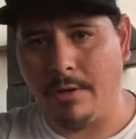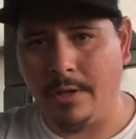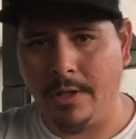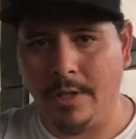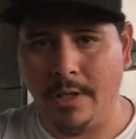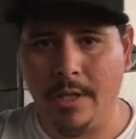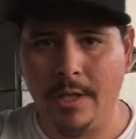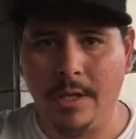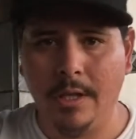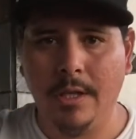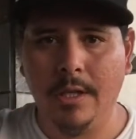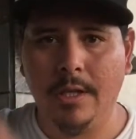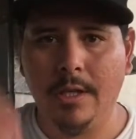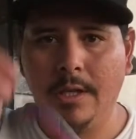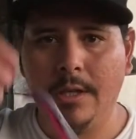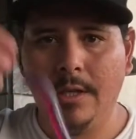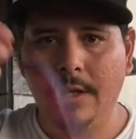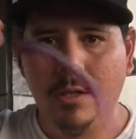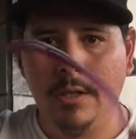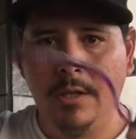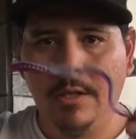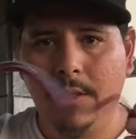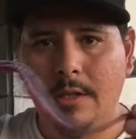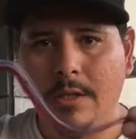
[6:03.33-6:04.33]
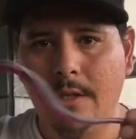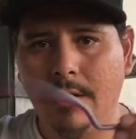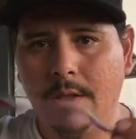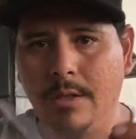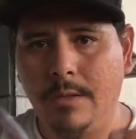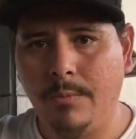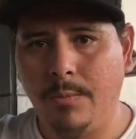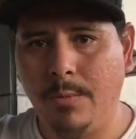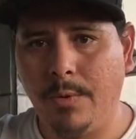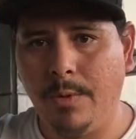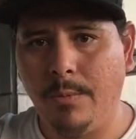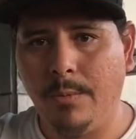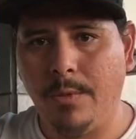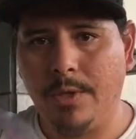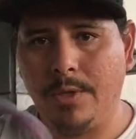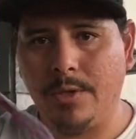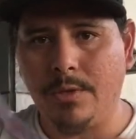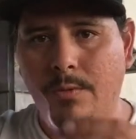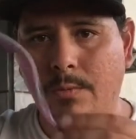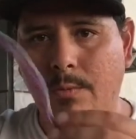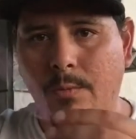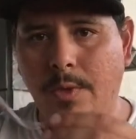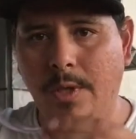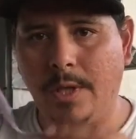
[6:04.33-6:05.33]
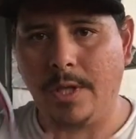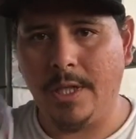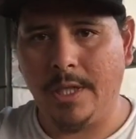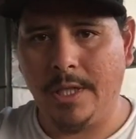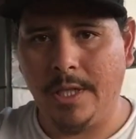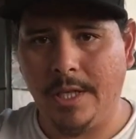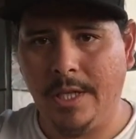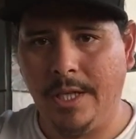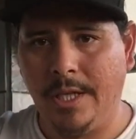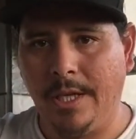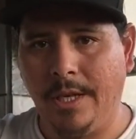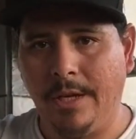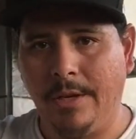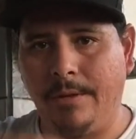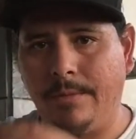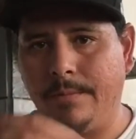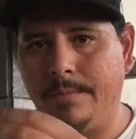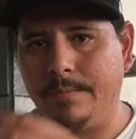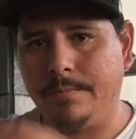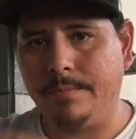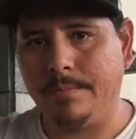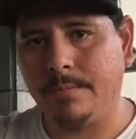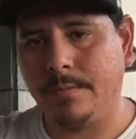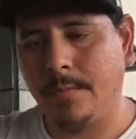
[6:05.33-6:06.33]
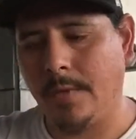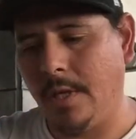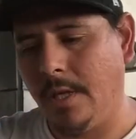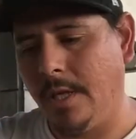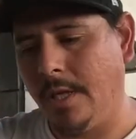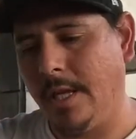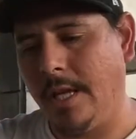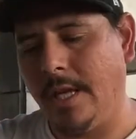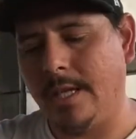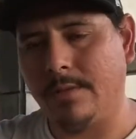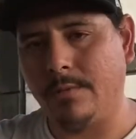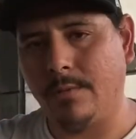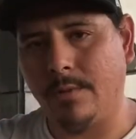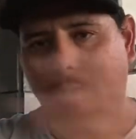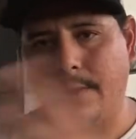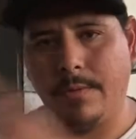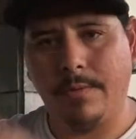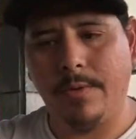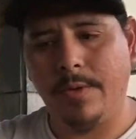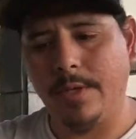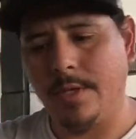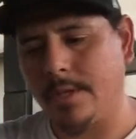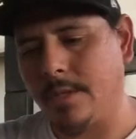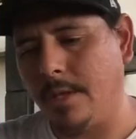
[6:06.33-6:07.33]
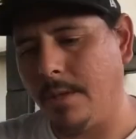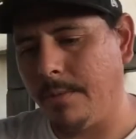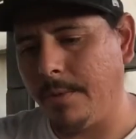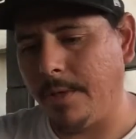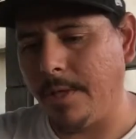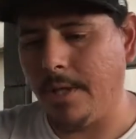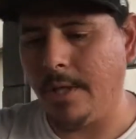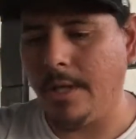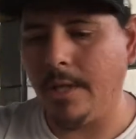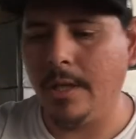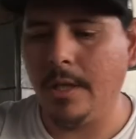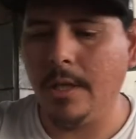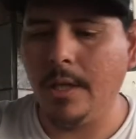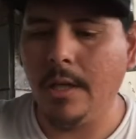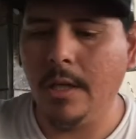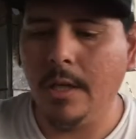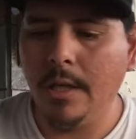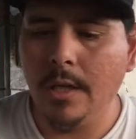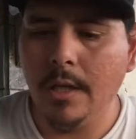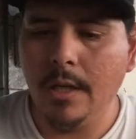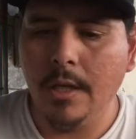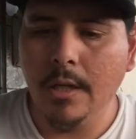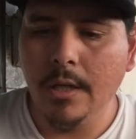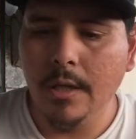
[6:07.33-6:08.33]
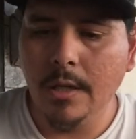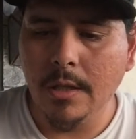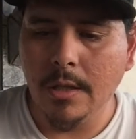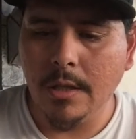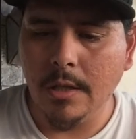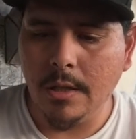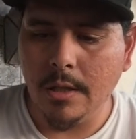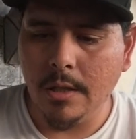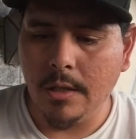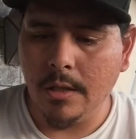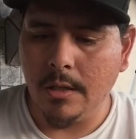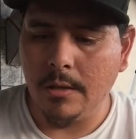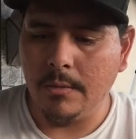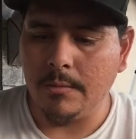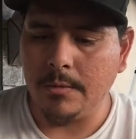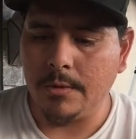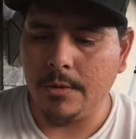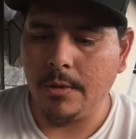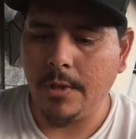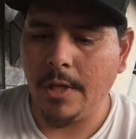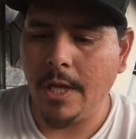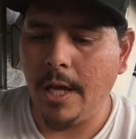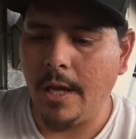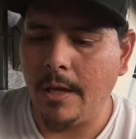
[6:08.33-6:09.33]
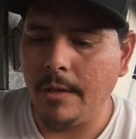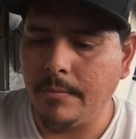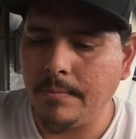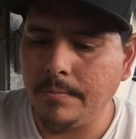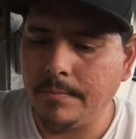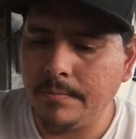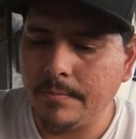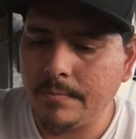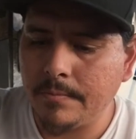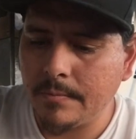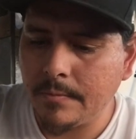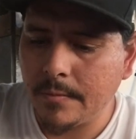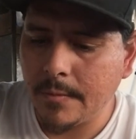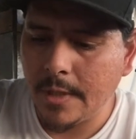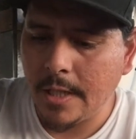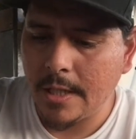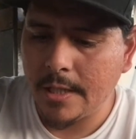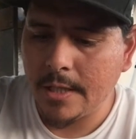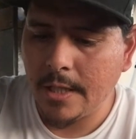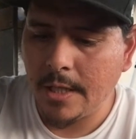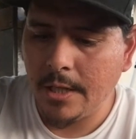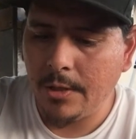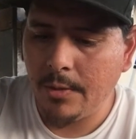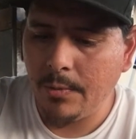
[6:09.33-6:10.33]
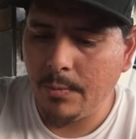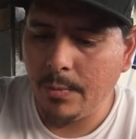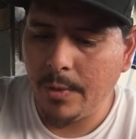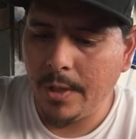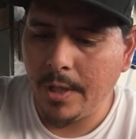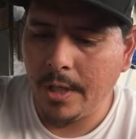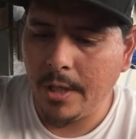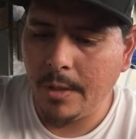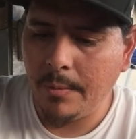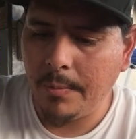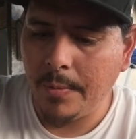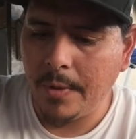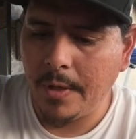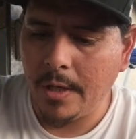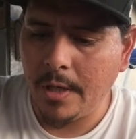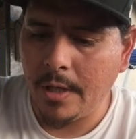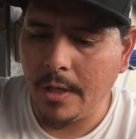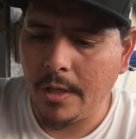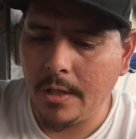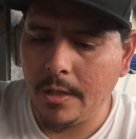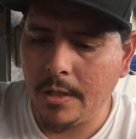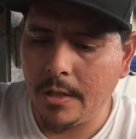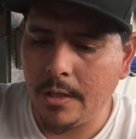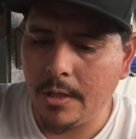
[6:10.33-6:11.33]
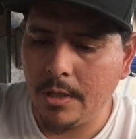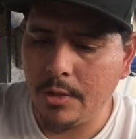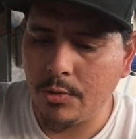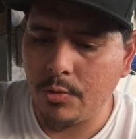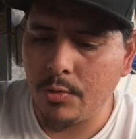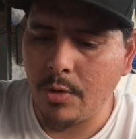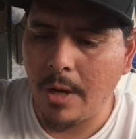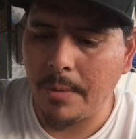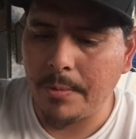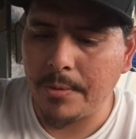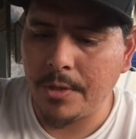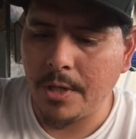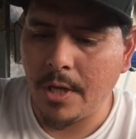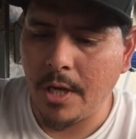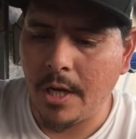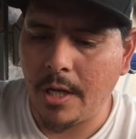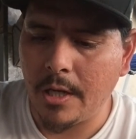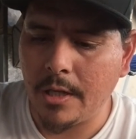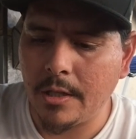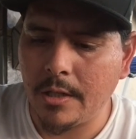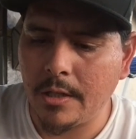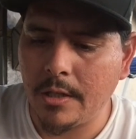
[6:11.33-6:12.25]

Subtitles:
and pretty much wiggling in there, and that's what the fish come and get. So yeah, that's how you rig up a drop shot